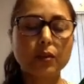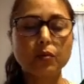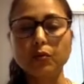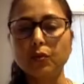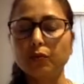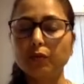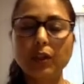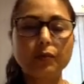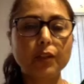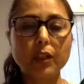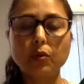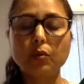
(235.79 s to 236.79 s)
You feel
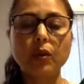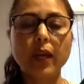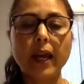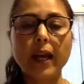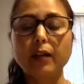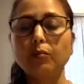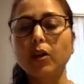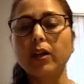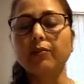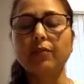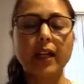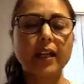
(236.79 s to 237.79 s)
free to add,
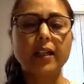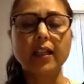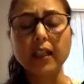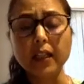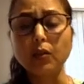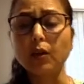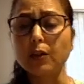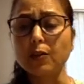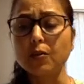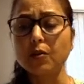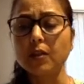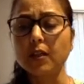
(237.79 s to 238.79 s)
modify, delete
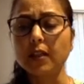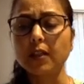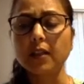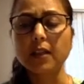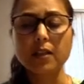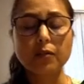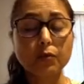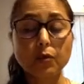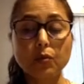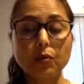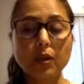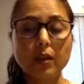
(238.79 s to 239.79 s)
also certain things if you
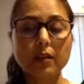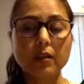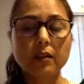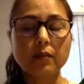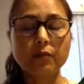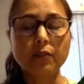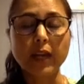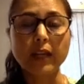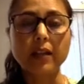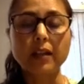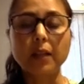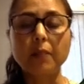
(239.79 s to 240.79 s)
do not
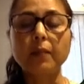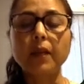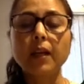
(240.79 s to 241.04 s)
find them